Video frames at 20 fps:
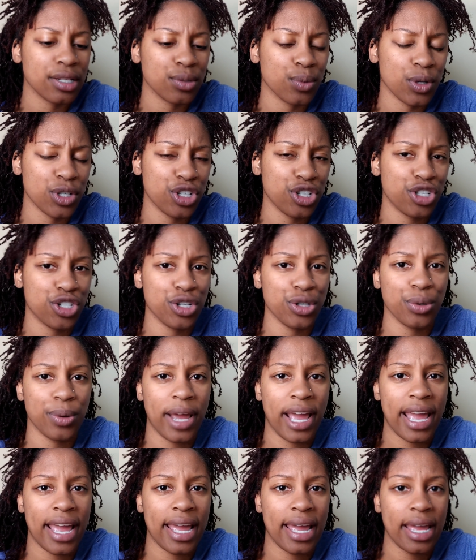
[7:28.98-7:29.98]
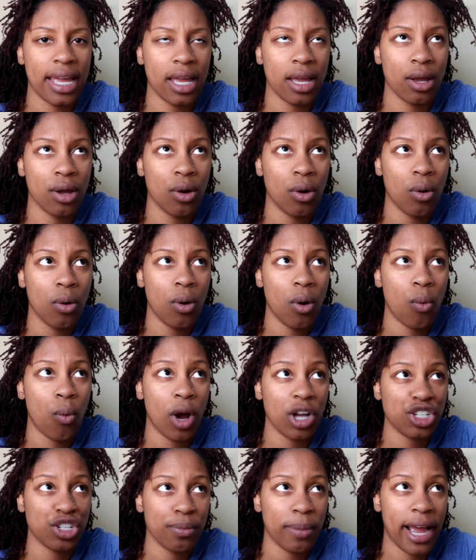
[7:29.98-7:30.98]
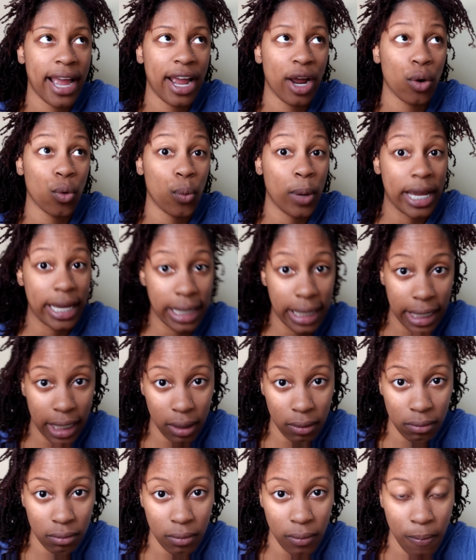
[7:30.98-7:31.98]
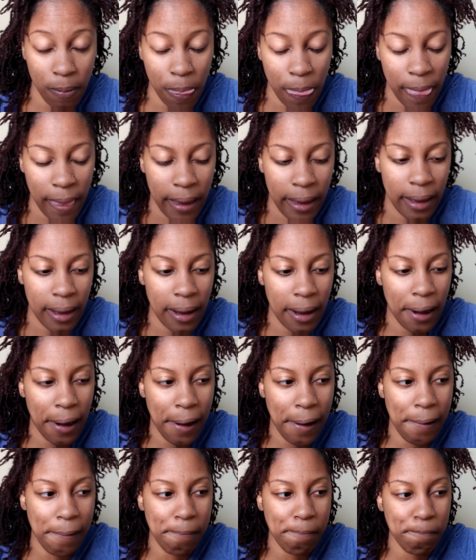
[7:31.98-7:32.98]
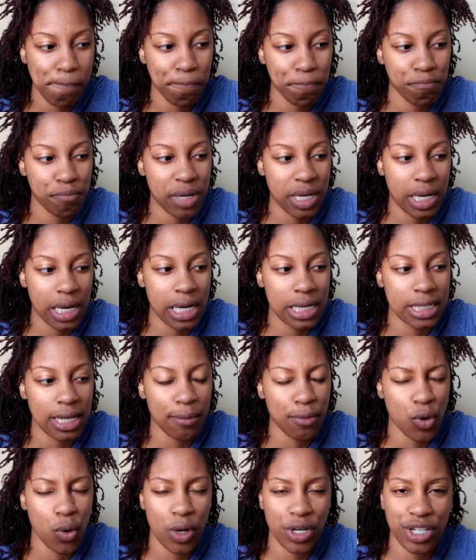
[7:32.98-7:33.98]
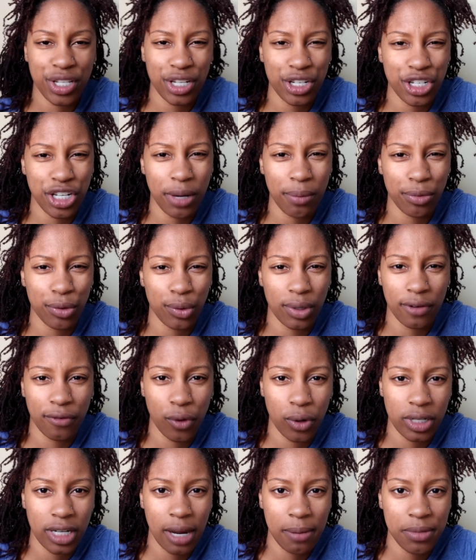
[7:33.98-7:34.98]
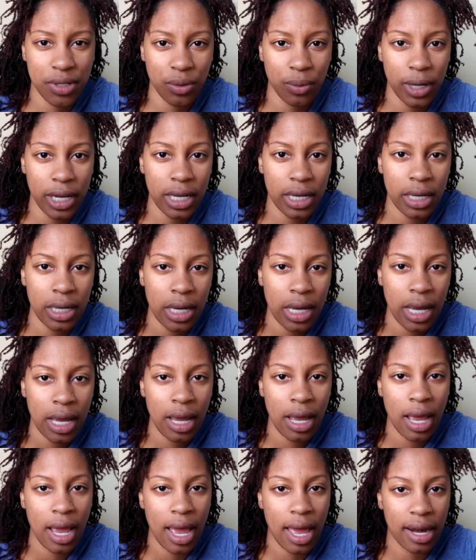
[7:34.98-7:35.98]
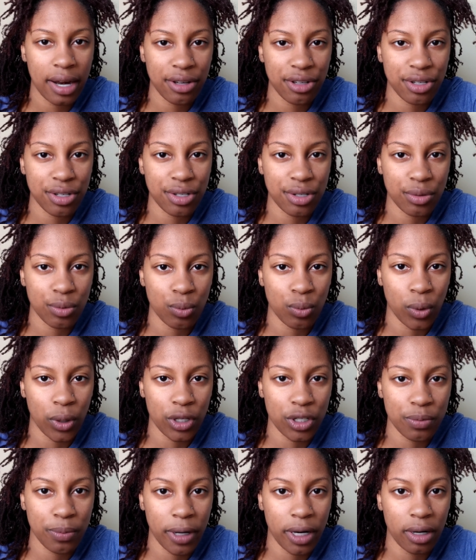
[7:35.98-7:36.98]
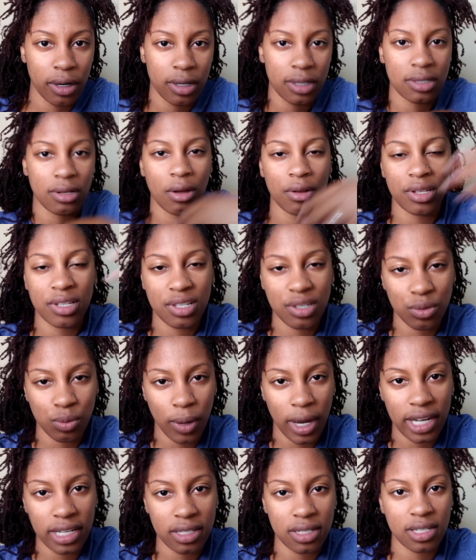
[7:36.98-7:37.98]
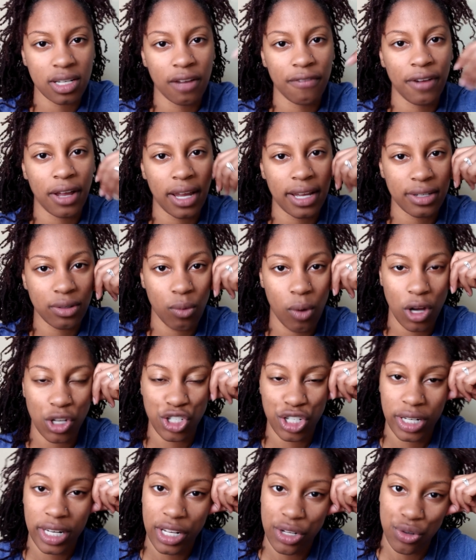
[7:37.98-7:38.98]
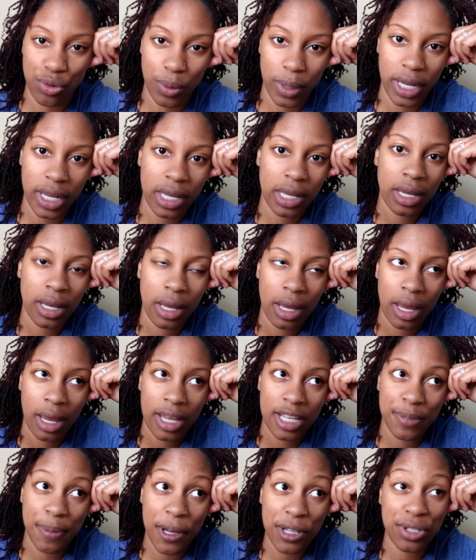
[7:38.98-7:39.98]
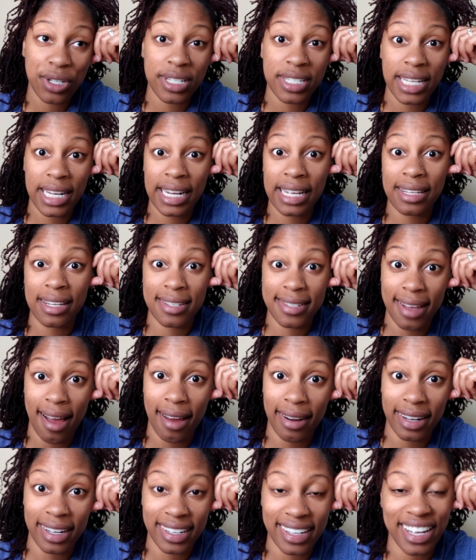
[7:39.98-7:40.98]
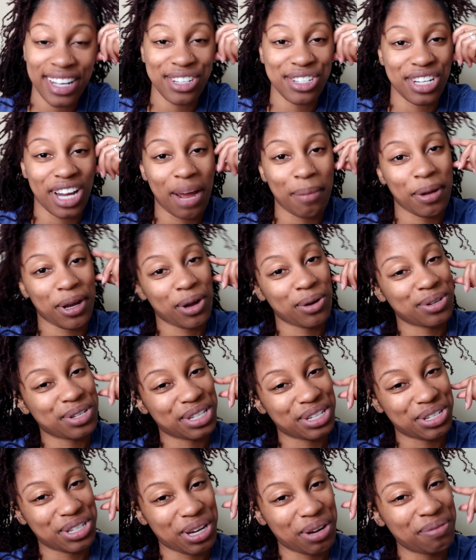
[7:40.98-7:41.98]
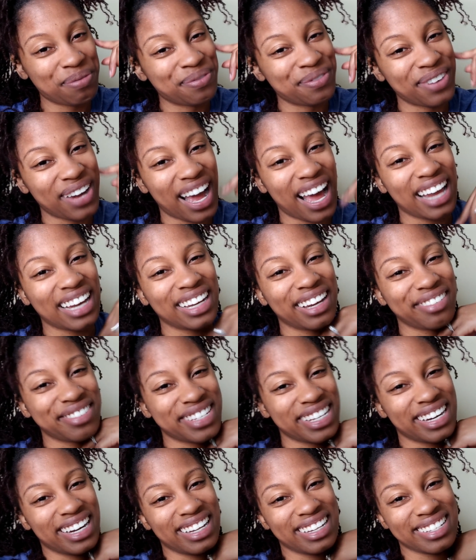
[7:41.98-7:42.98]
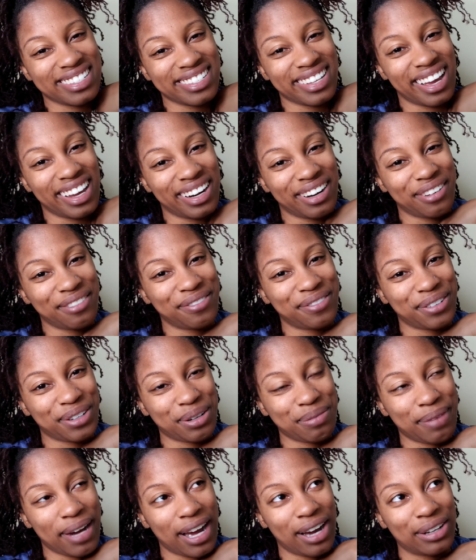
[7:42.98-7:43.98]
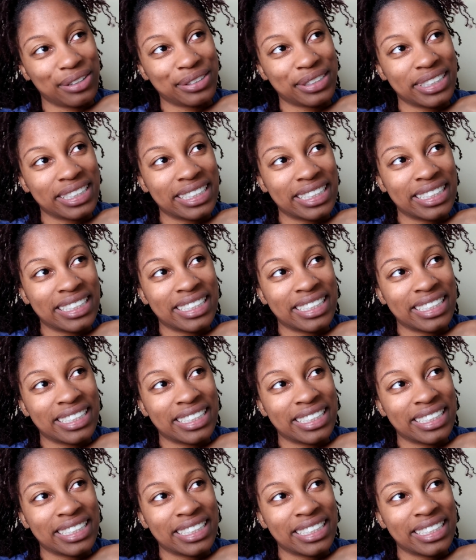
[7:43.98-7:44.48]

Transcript: switched to washing my hair weekly because I'm going to the gym 3 to 4 times a week, and it just works better because all the sweat and stuff. I like to wash it each week, especially sitting in the sauna each time I go to the gym. I love sitting in the sauna for about